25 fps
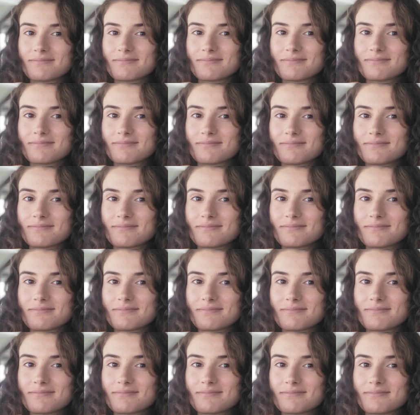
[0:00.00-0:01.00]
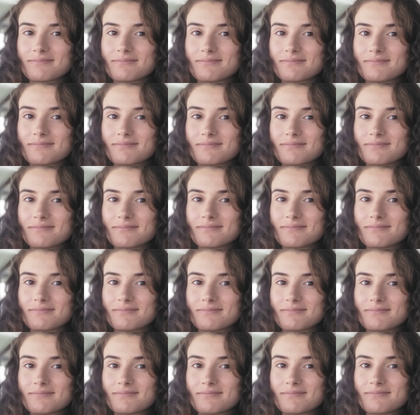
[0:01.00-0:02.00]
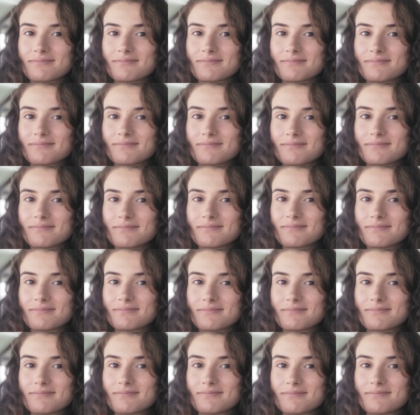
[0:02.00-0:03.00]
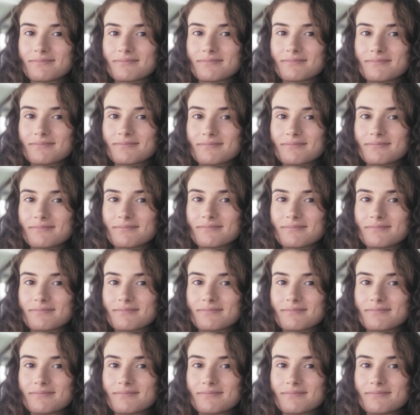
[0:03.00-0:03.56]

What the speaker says: Nobody speaks.